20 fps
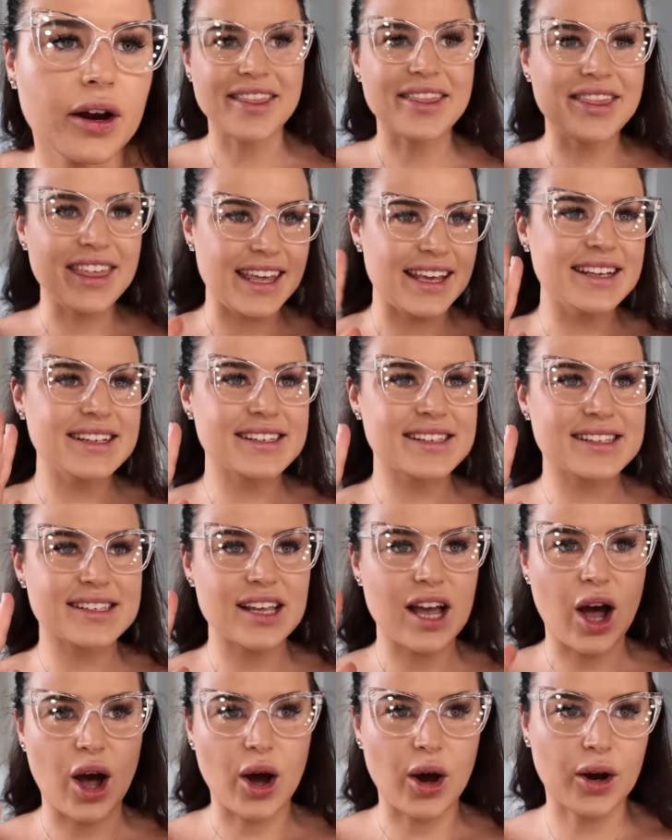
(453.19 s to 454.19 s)
These
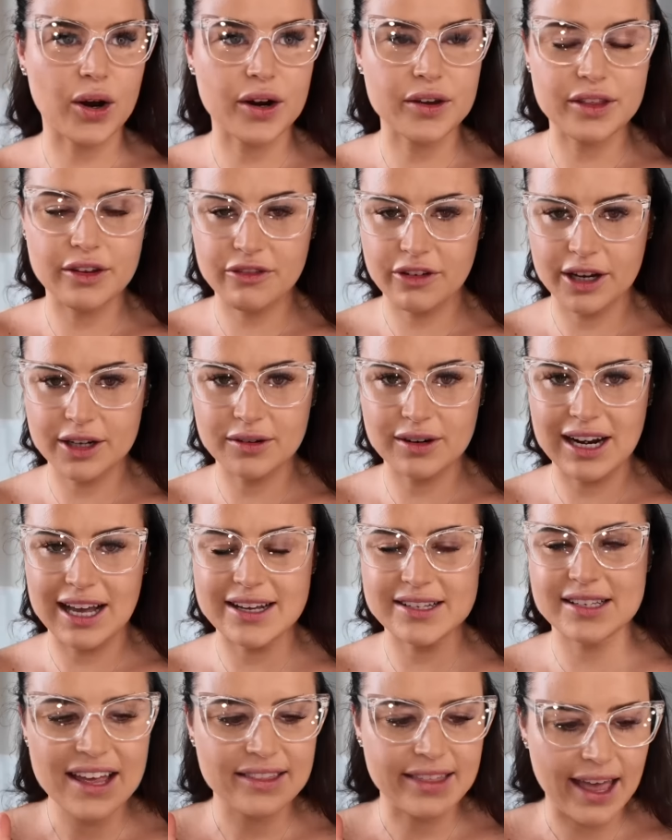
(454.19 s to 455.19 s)
are the final
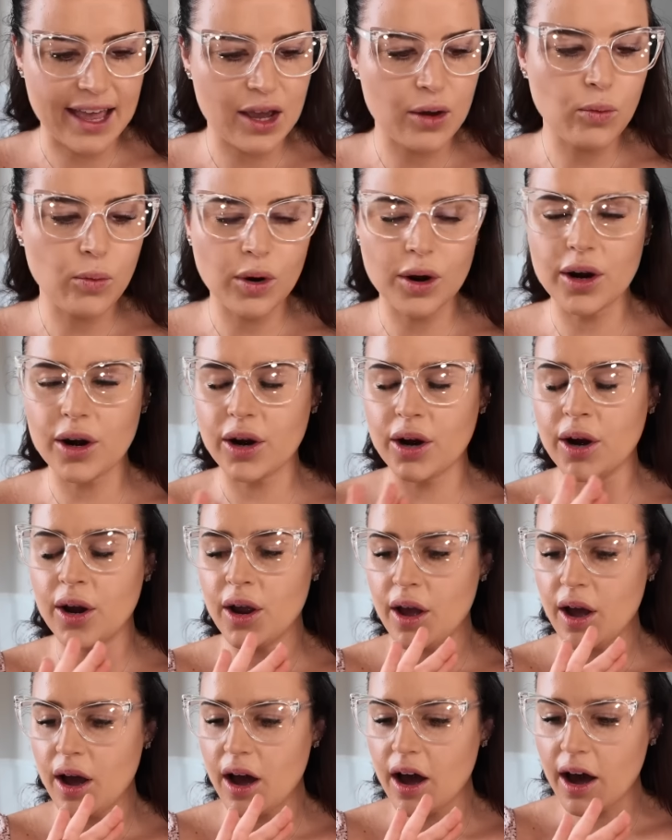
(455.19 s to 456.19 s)
glasses. They were
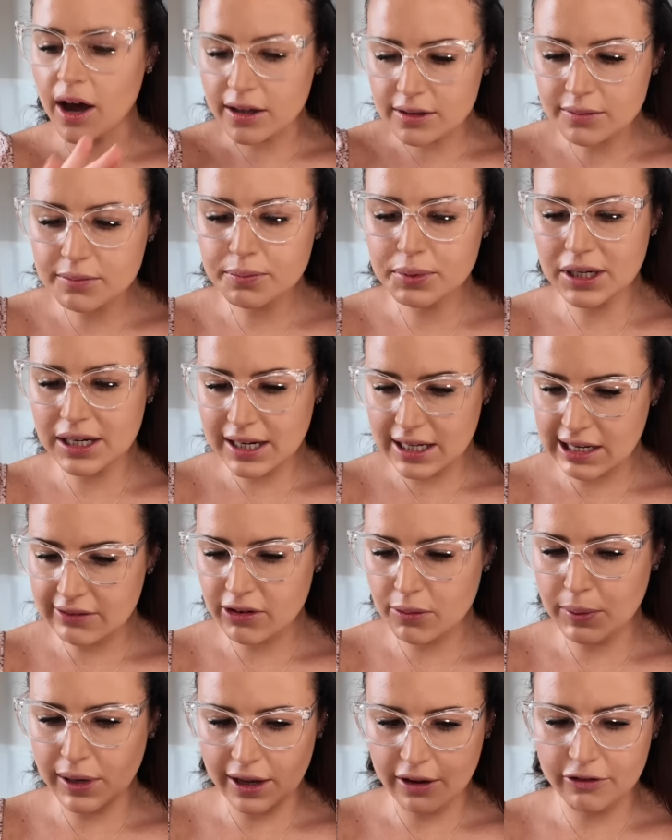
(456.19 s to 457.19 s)

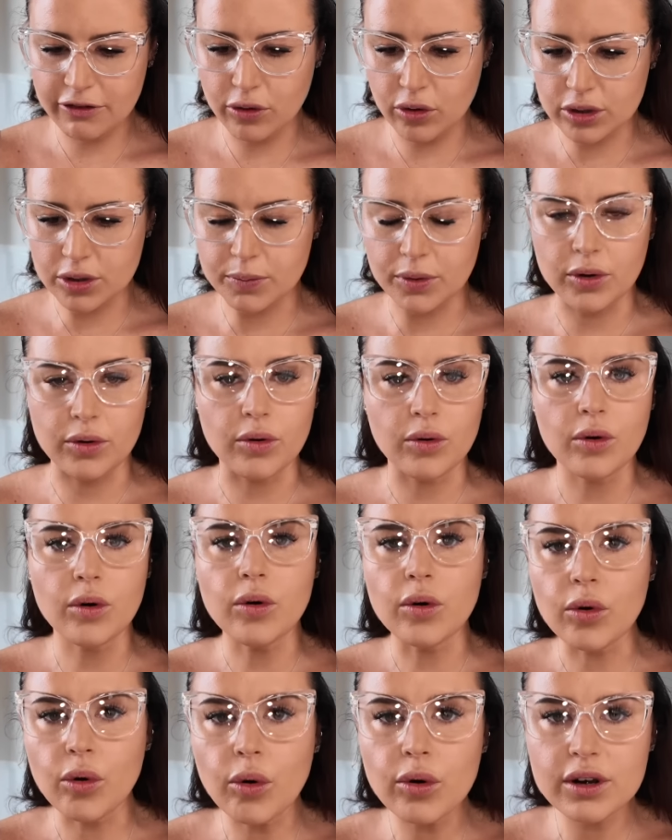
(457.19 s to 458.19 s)
unbelievably affordable.
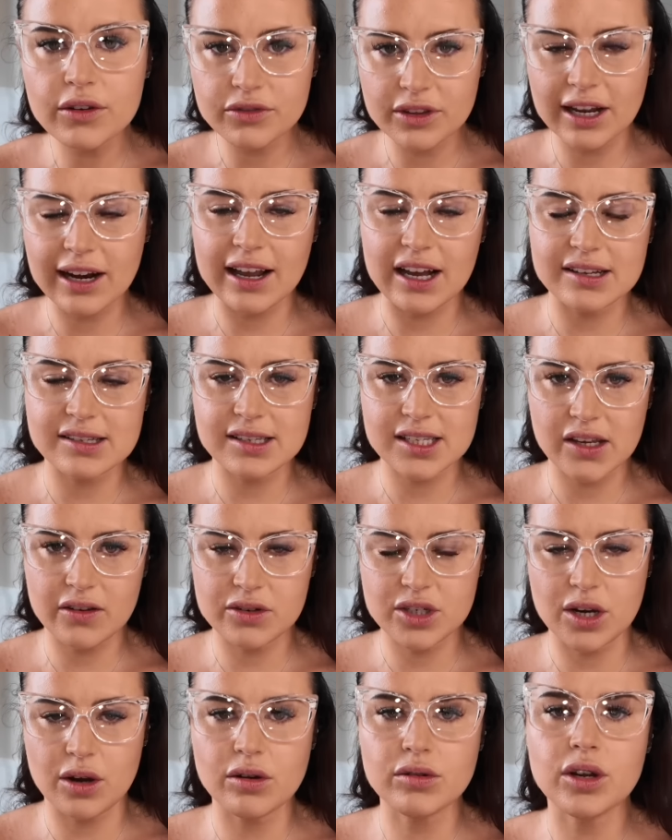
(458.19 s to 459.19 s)
All of the glasses I've
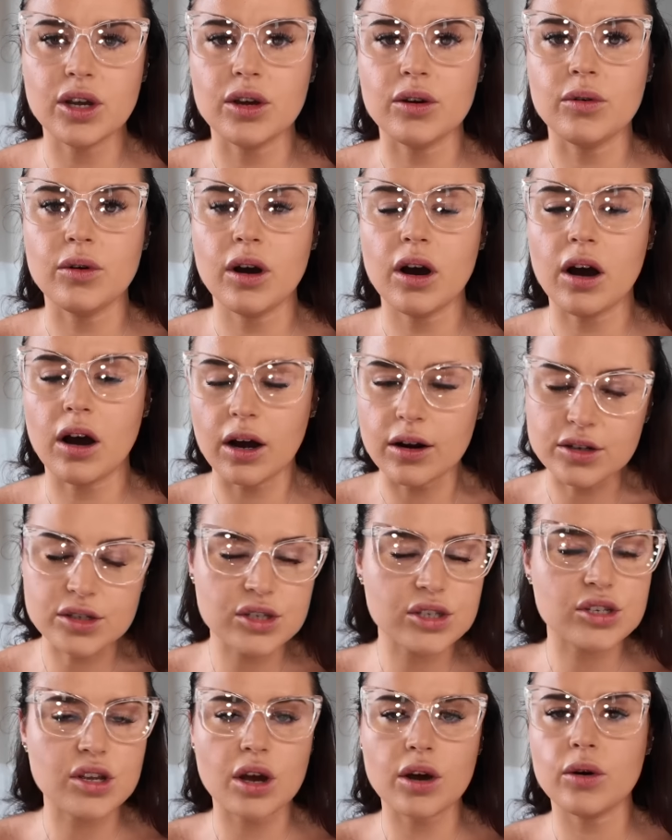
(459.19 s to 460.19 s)
shown you are
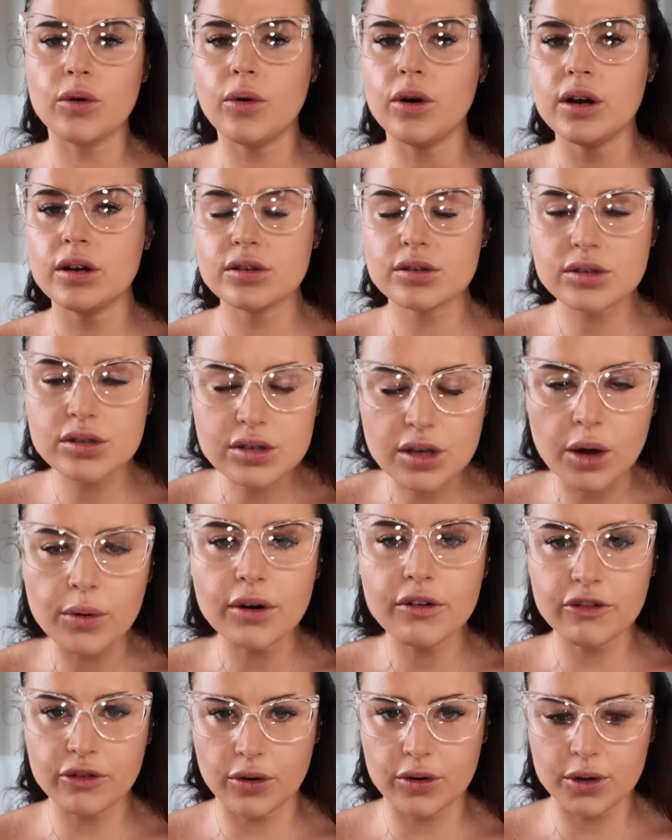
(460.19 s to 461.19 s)
so, so
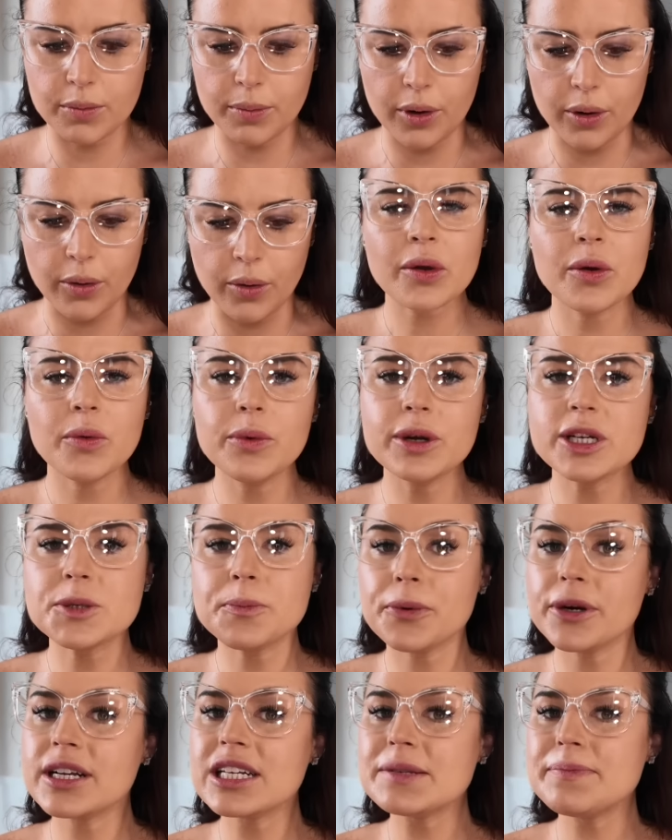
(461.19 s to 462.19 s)
affordable, which
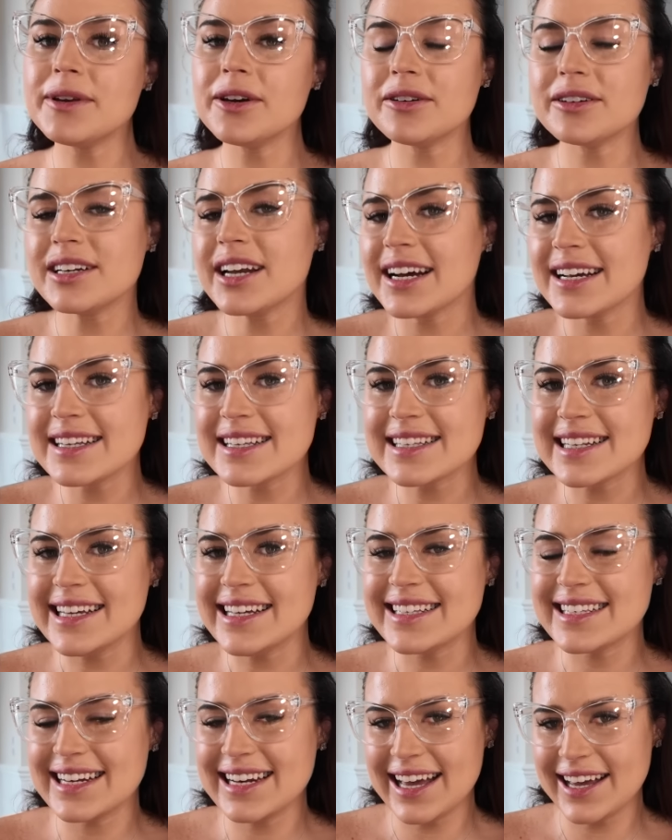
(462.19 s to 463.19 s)
brings me on nicely
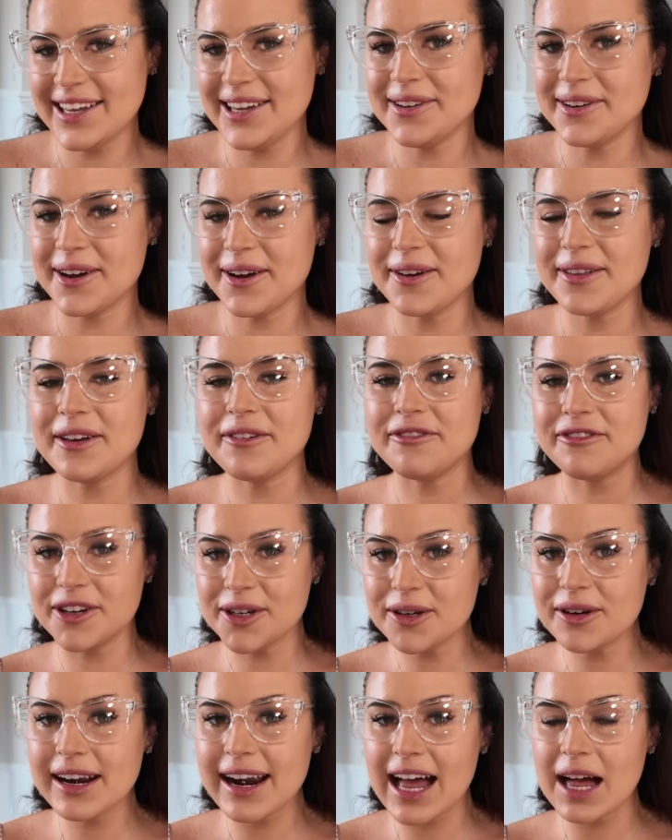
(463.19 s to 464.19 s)
to let you know that
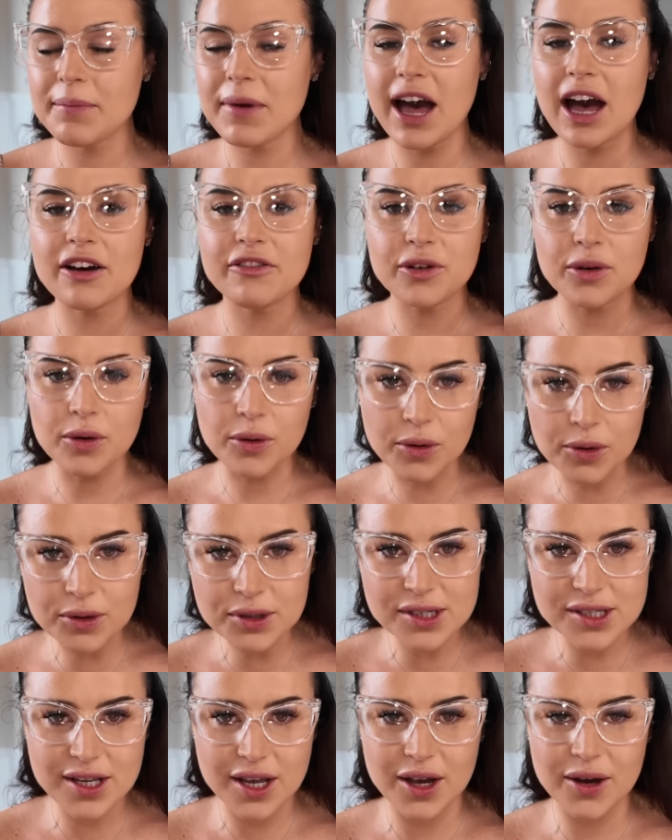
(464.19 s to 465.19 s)
VooGlam have
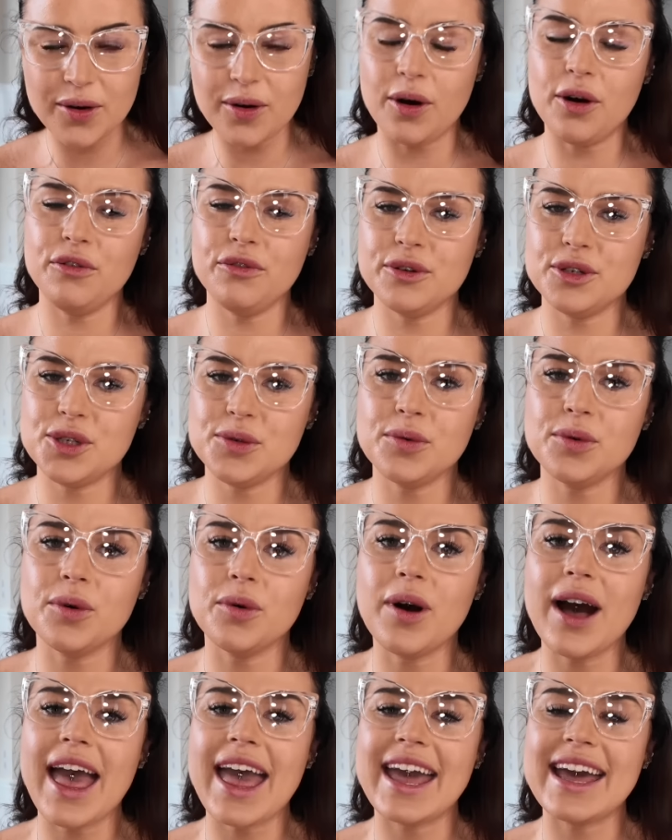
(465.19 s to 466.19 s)
also offered you
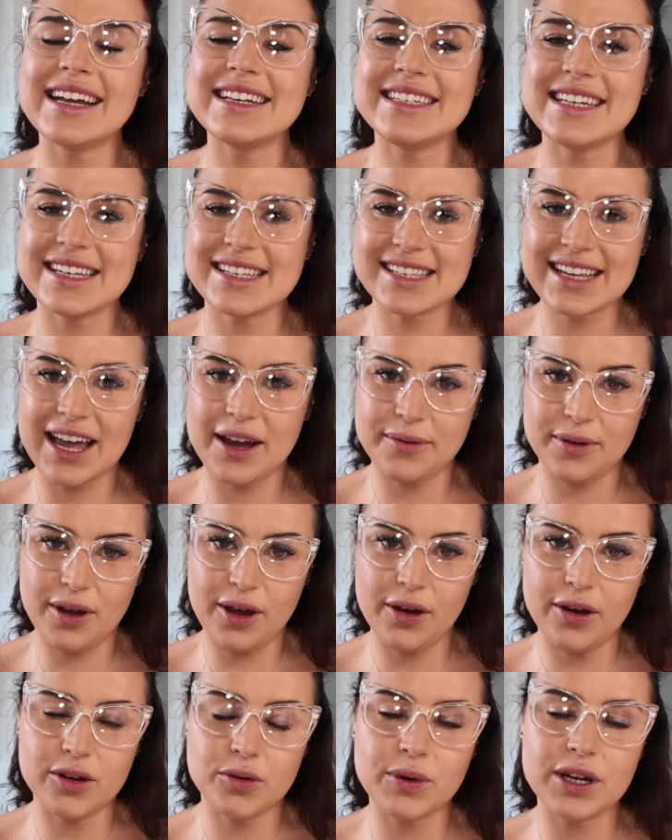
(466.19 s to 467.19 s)
all a discount
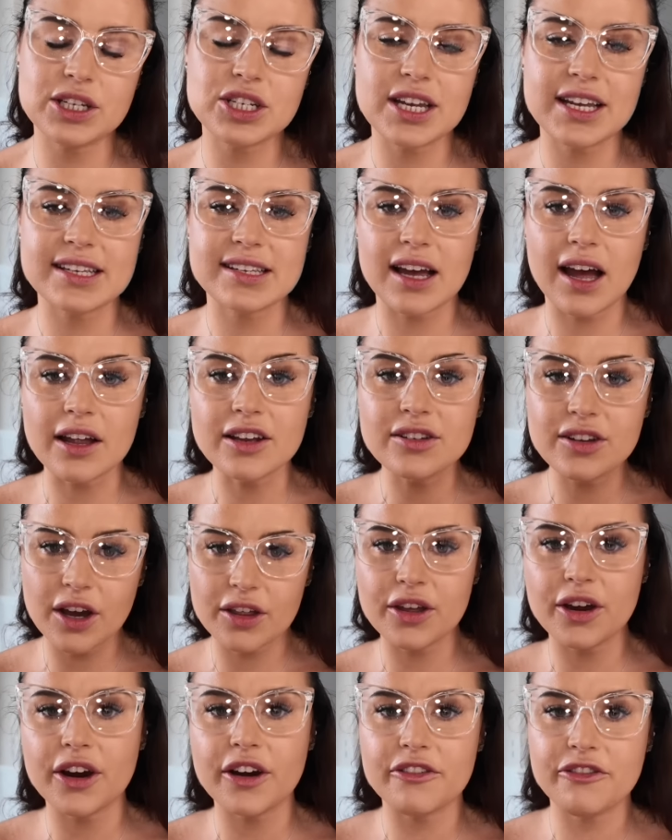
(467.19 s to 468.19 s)
code, which is
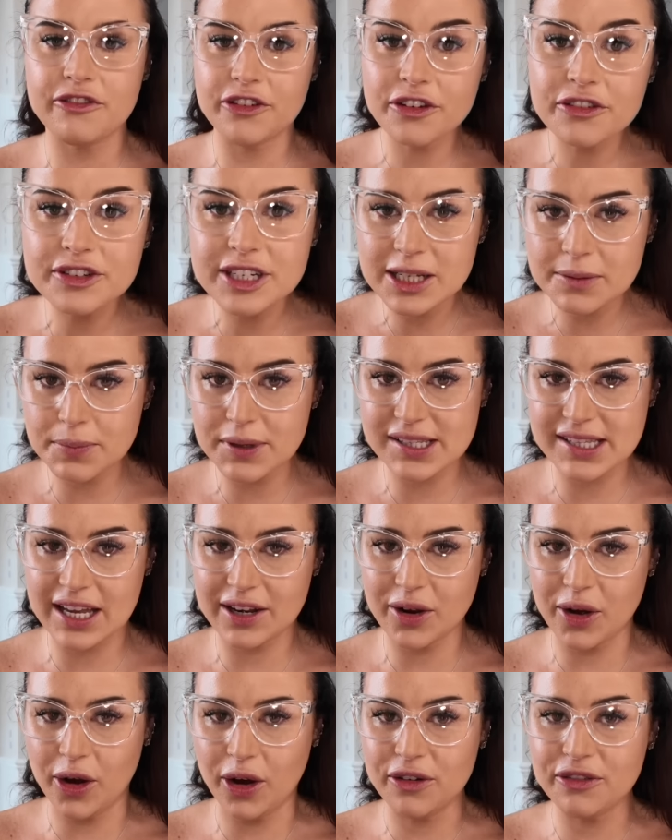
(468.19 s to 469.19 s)
another 15%
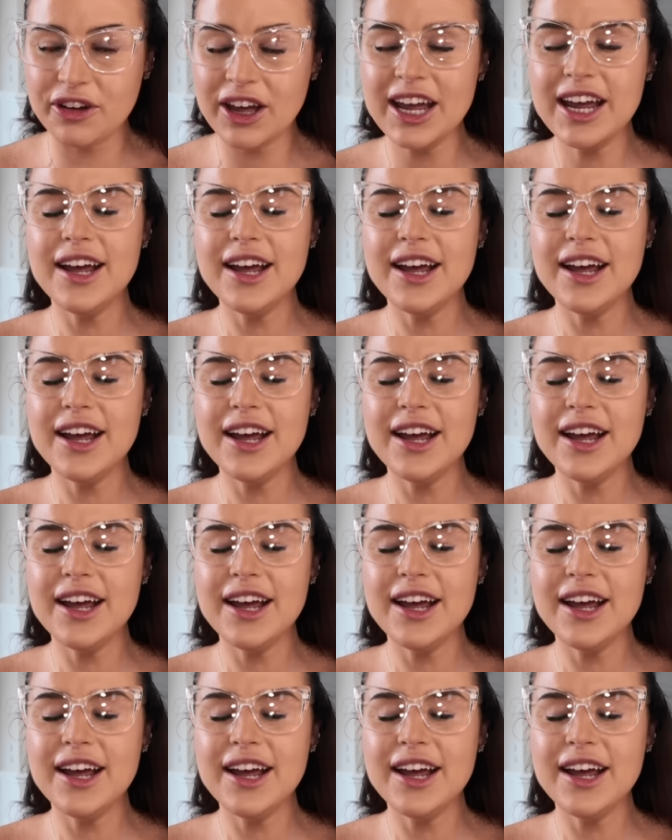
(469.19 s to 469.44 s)
off.